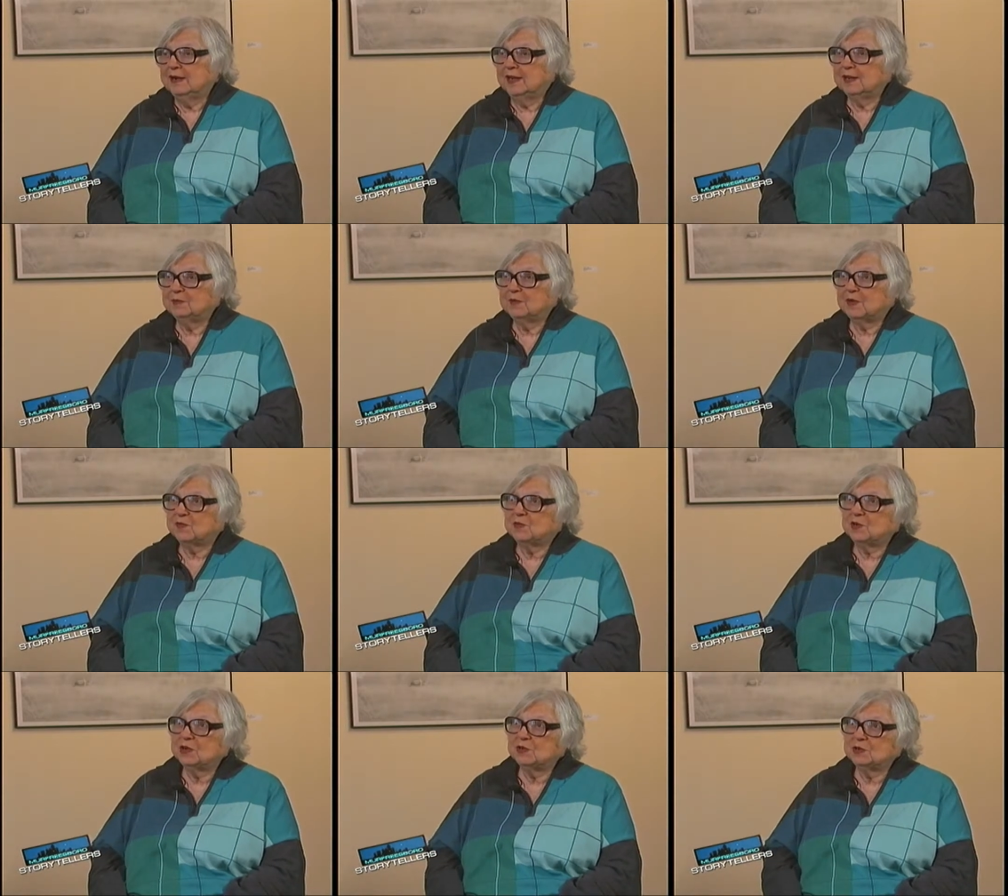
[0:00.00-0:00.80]
And my
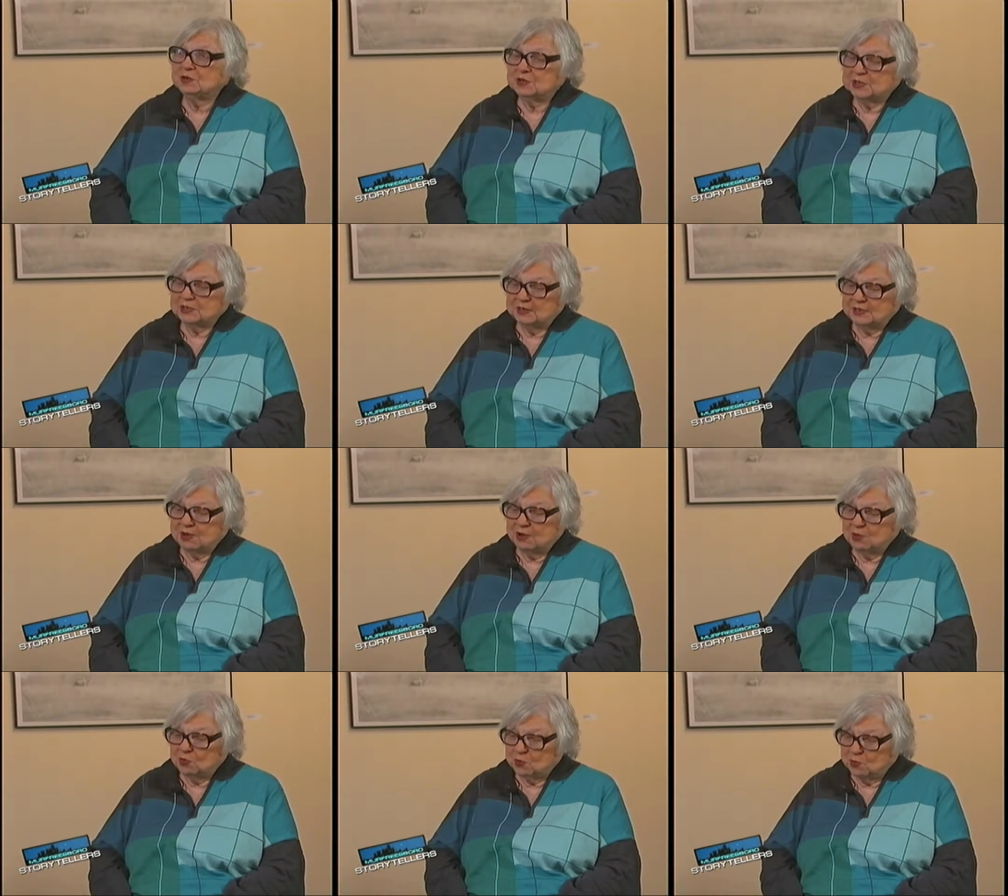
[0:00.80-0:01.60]
friend who said,
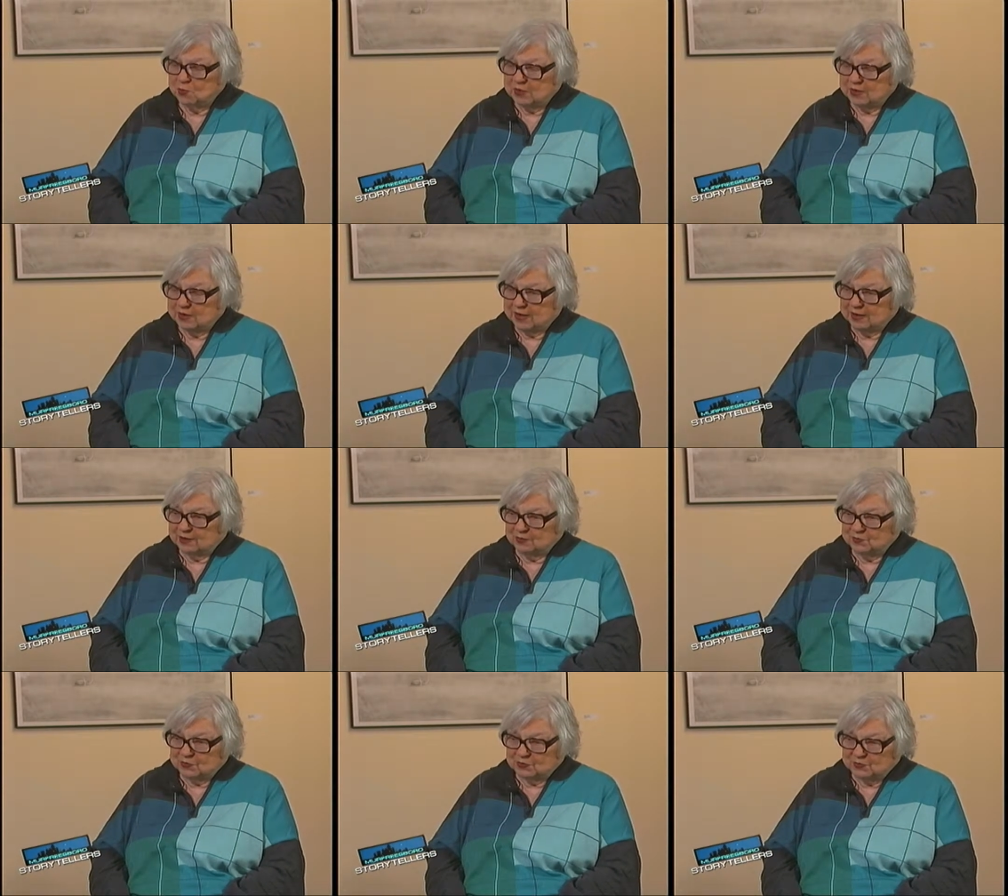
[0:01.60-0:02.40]
no, they're not
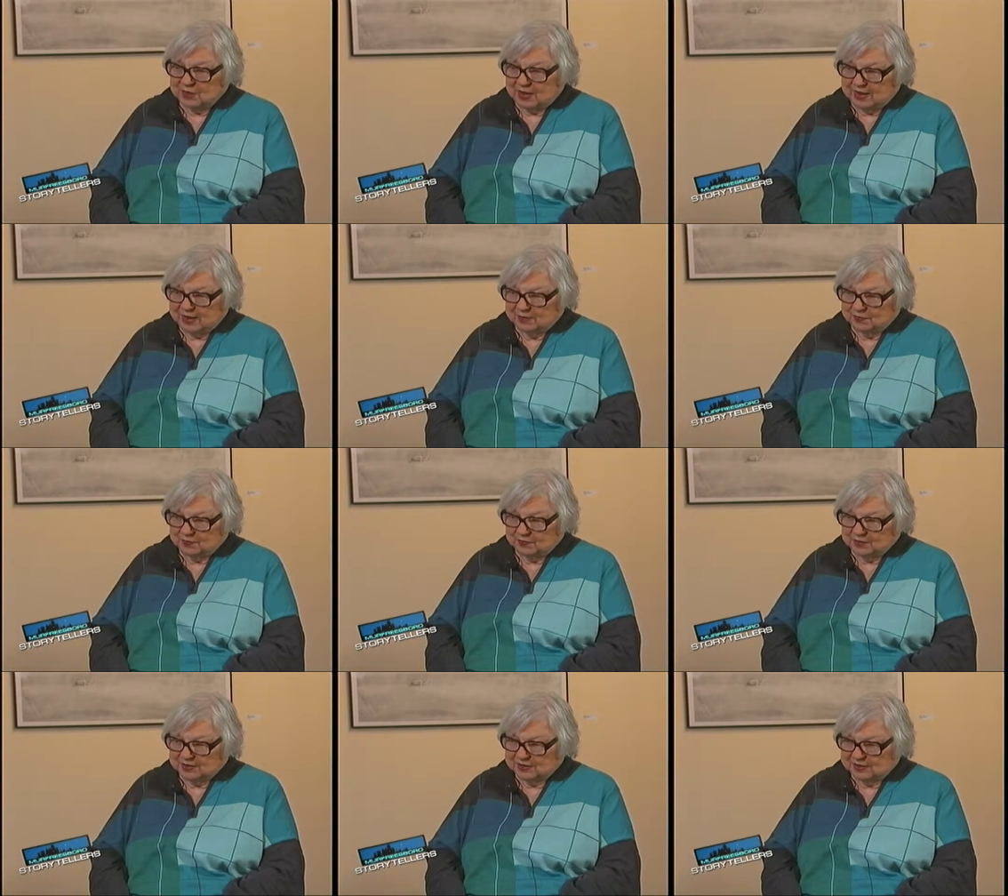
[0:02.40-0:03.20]
going to do that,
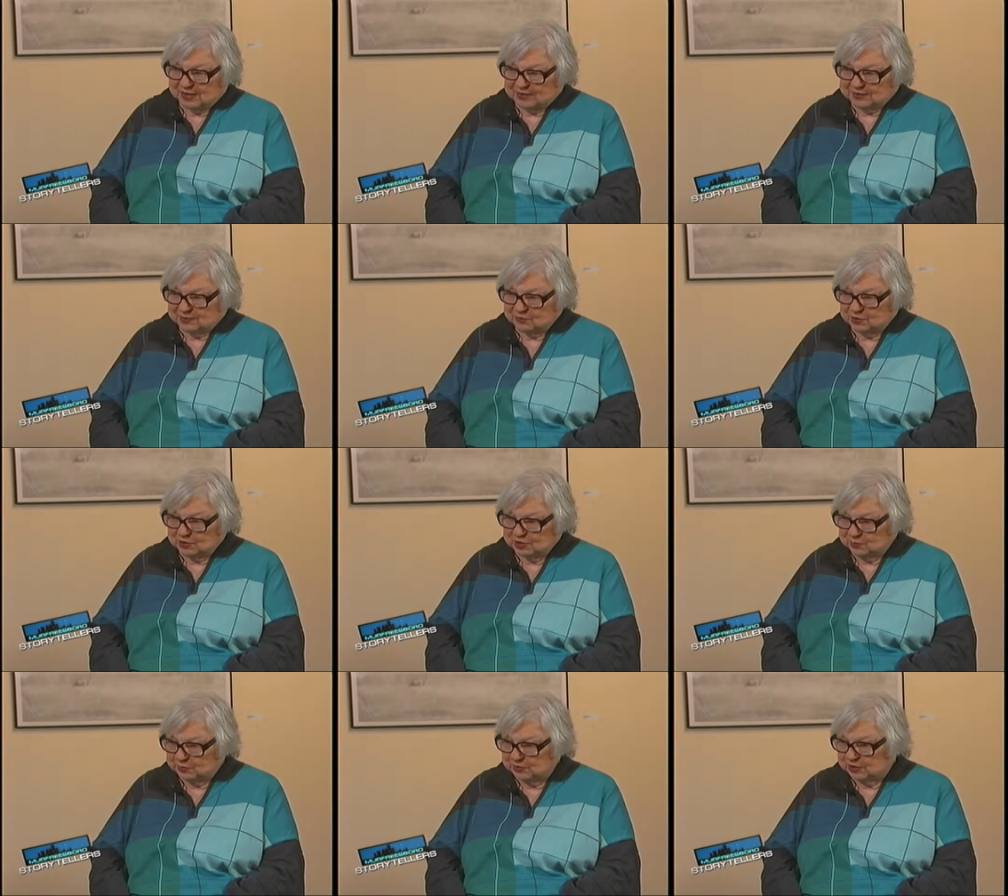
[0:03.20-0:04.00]
and I said, well,
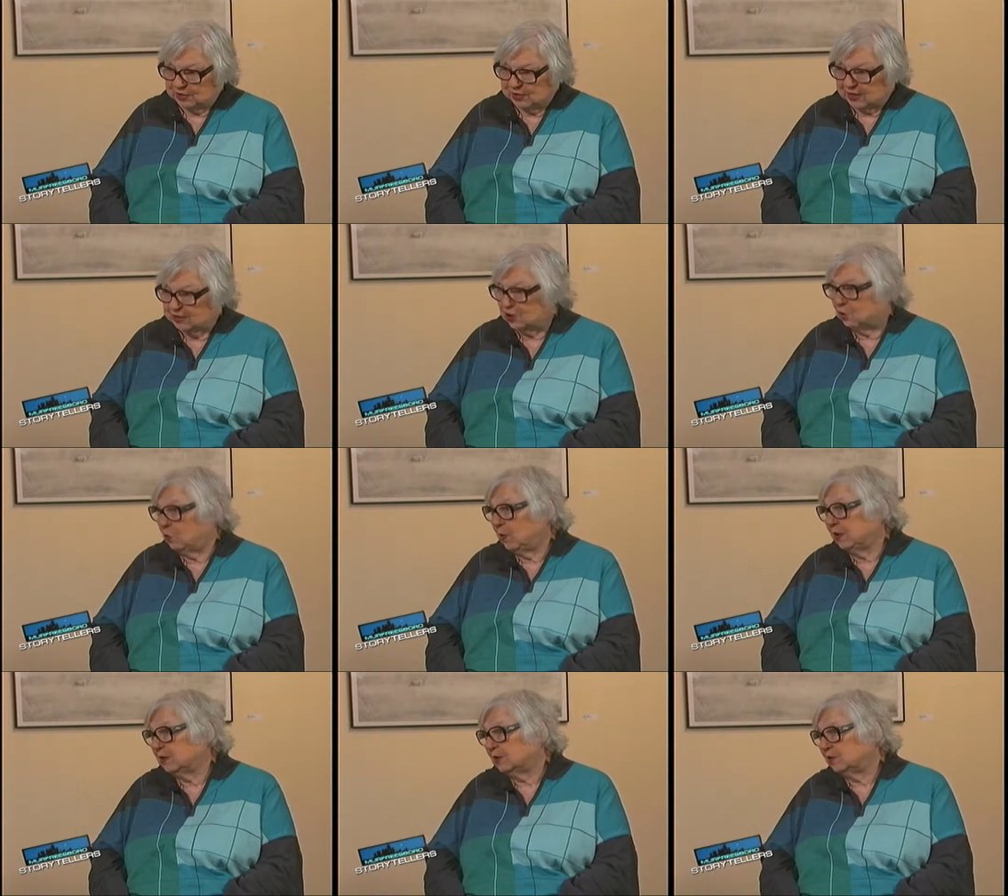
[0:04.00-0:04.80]
just put the, I told
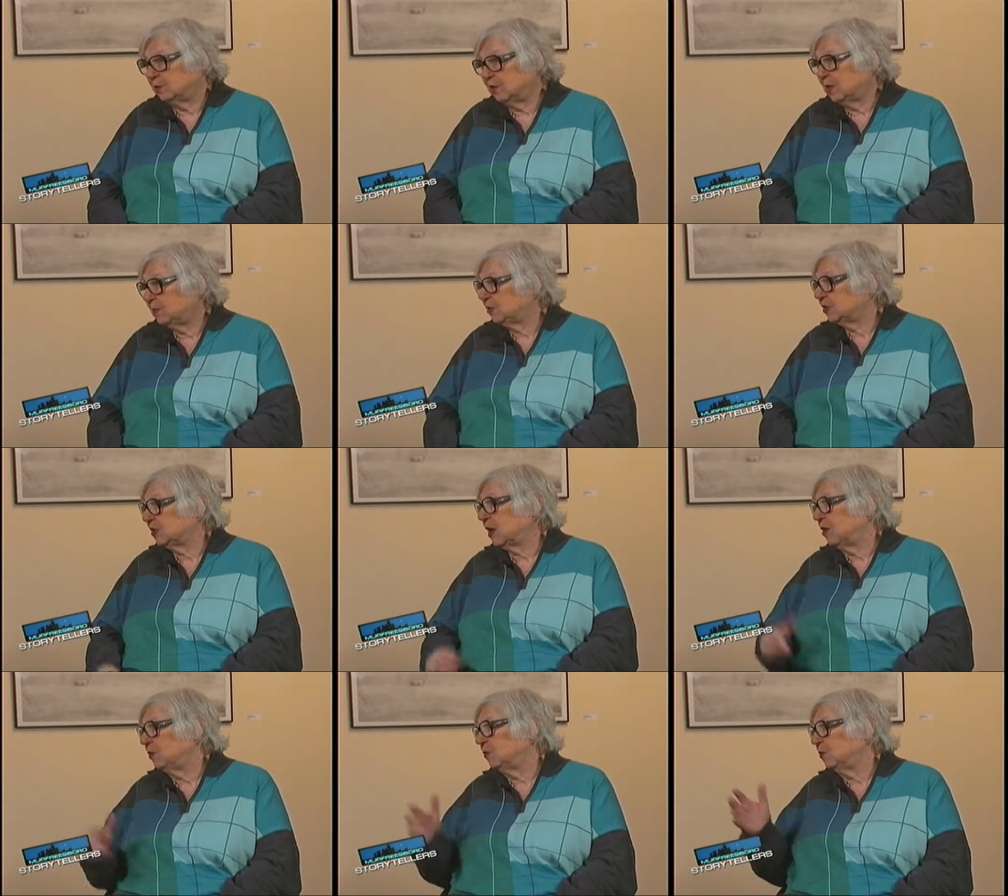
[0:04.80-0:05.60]
Wendell, put up a
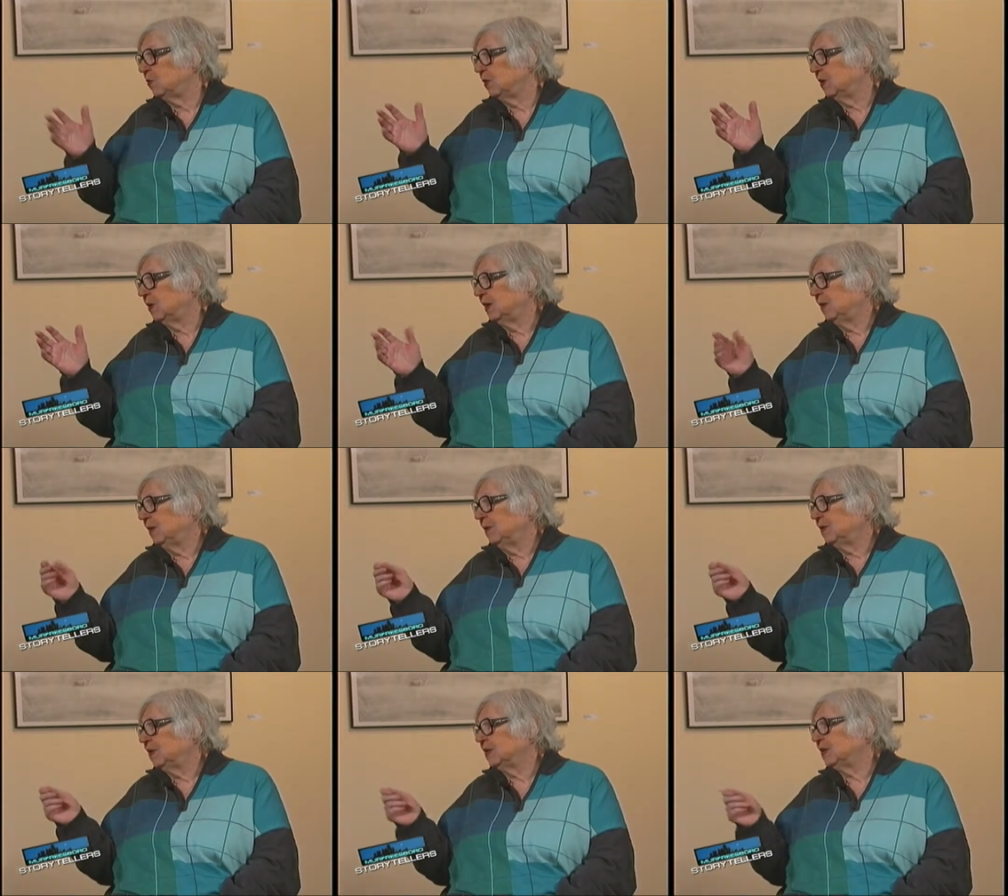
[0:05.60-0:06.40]
stone
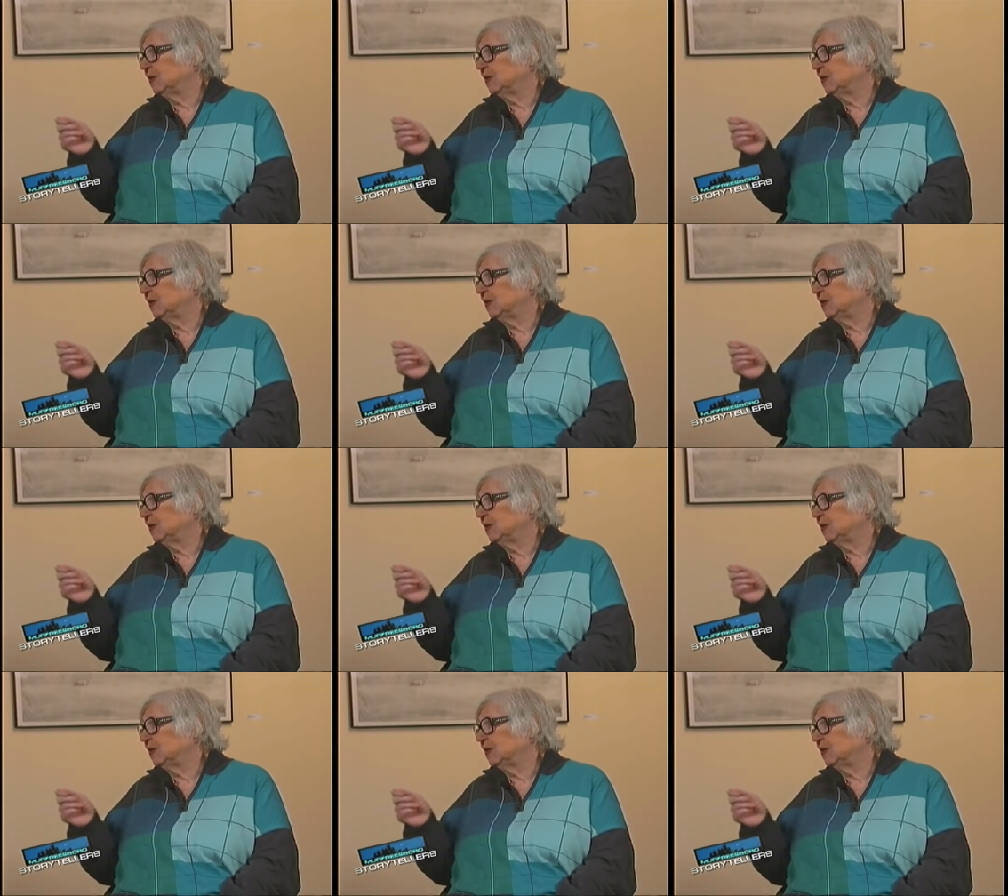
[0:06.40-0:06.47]
that